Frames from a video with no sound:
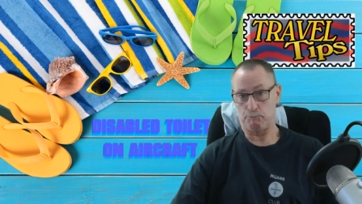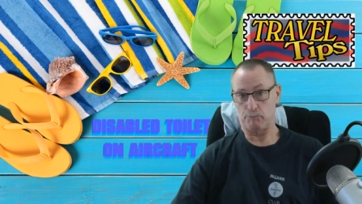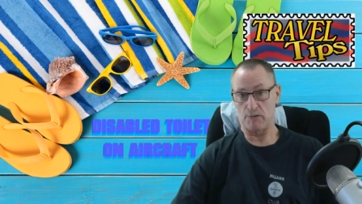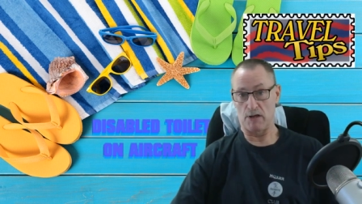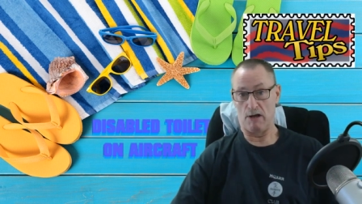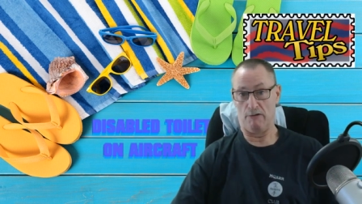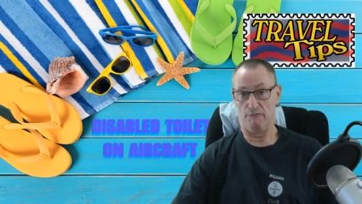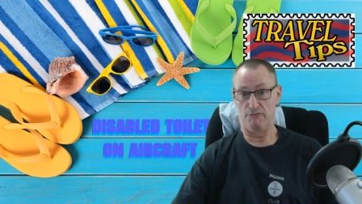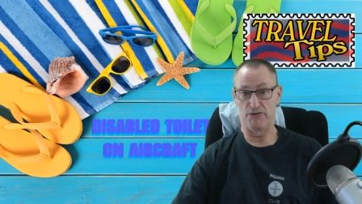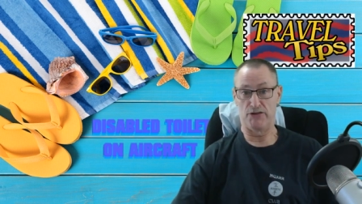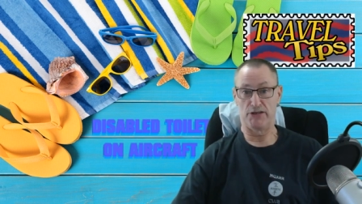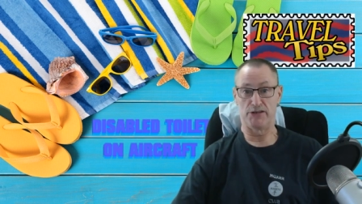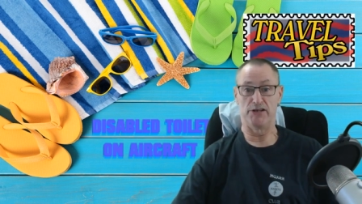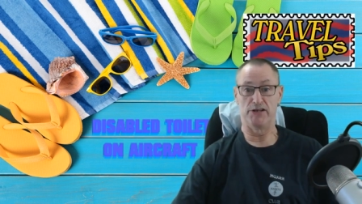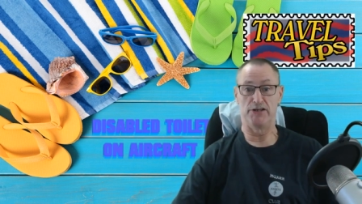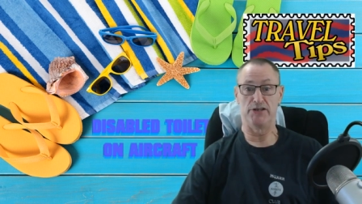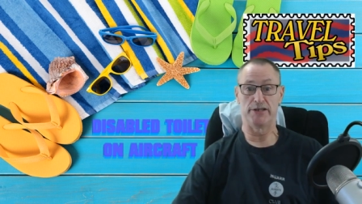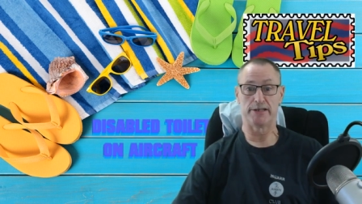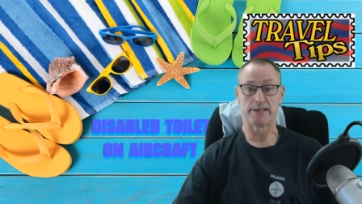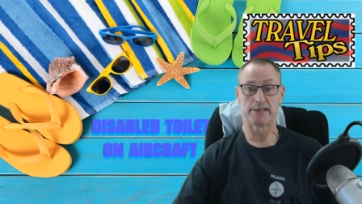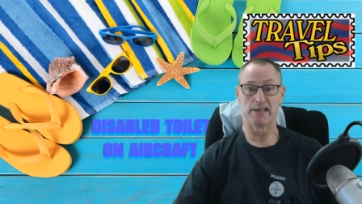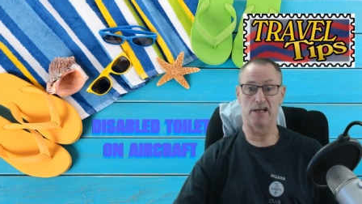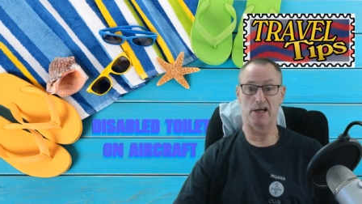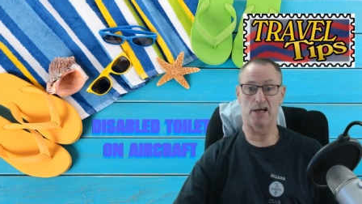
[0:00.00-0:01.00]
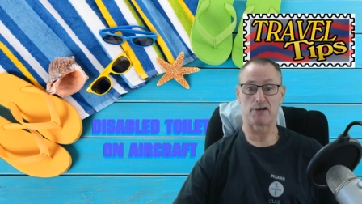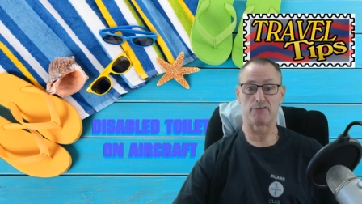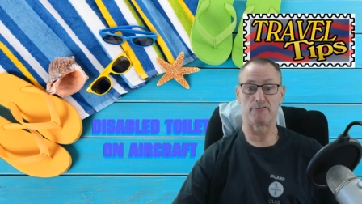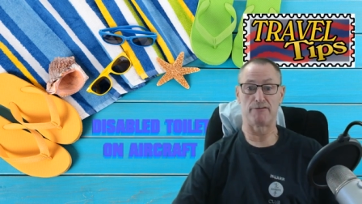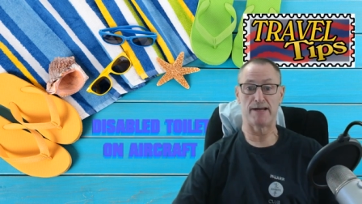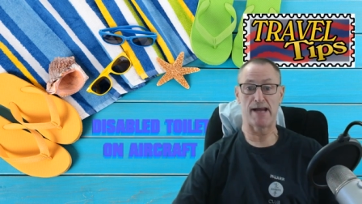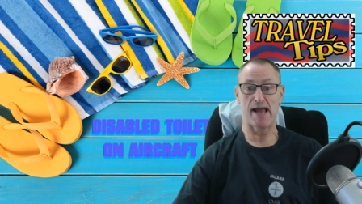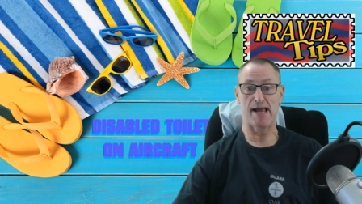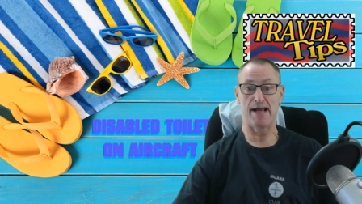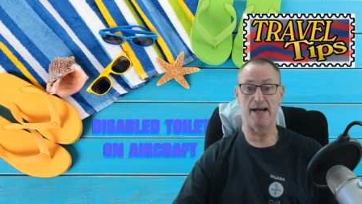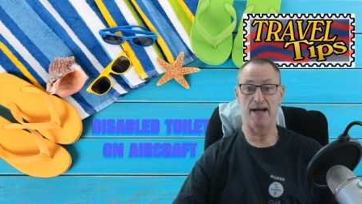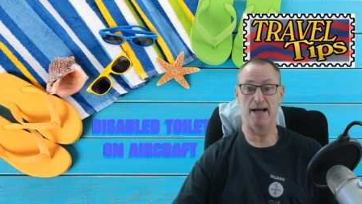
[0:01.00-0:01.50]
Obviously this is going to
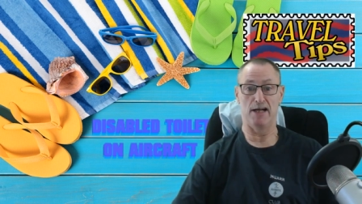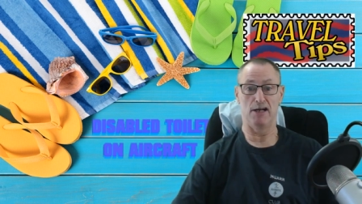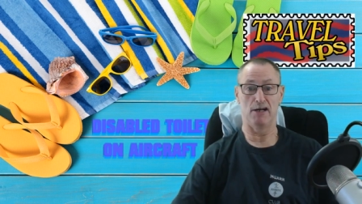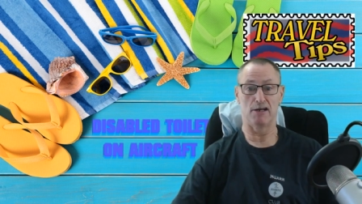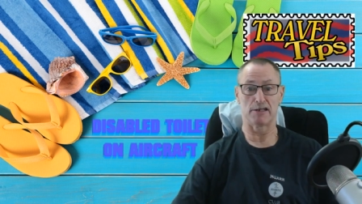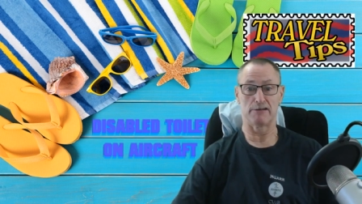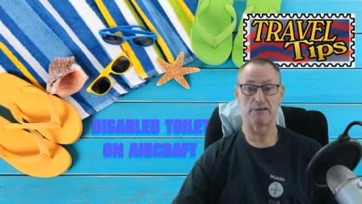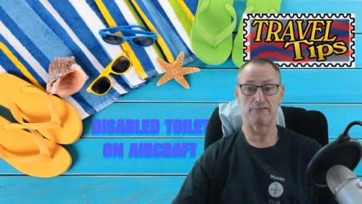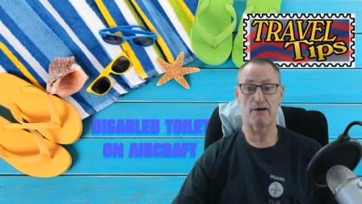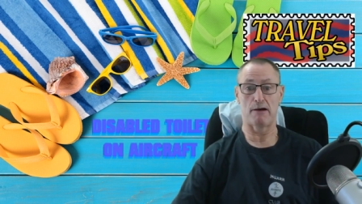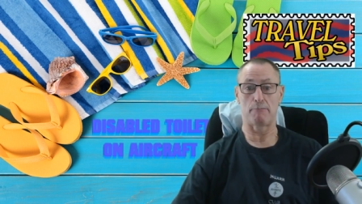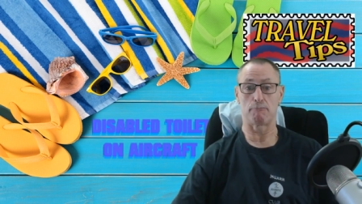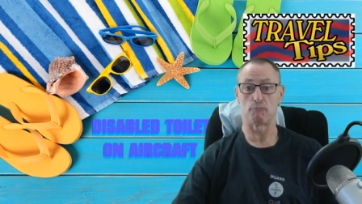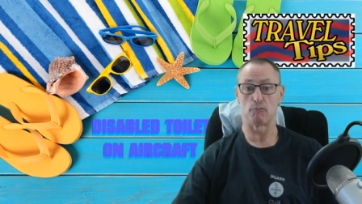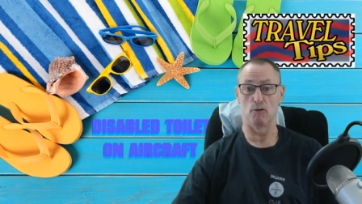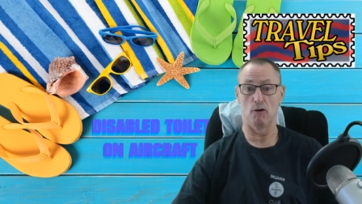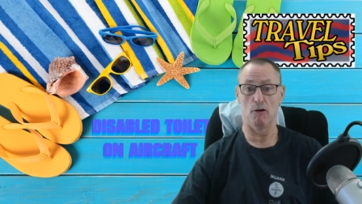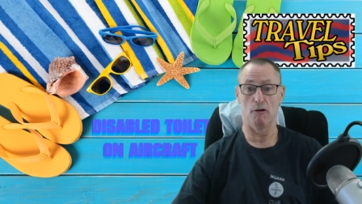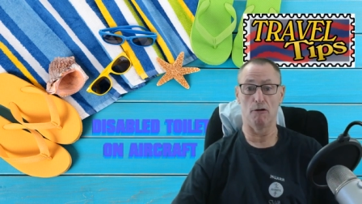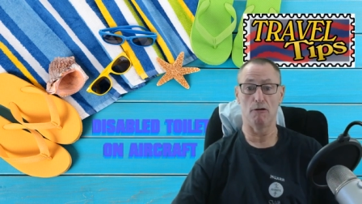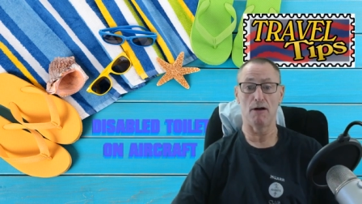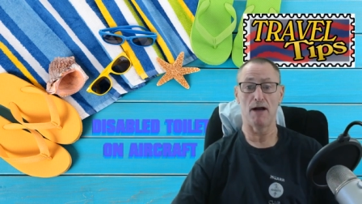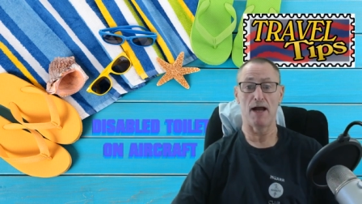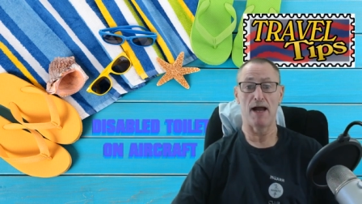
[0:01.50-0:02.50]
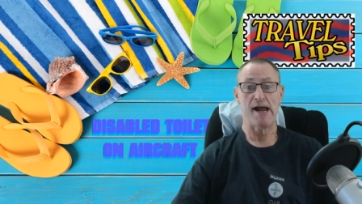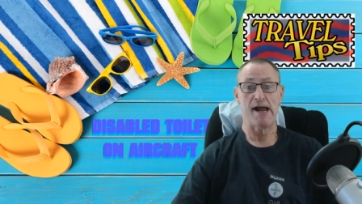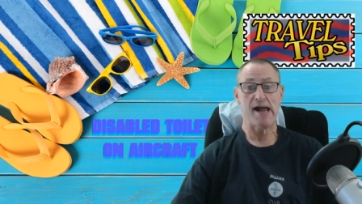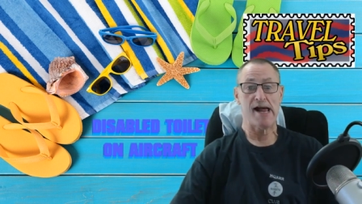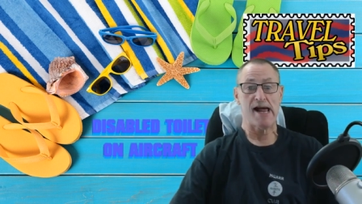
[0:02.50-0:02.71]
create a lot of uproar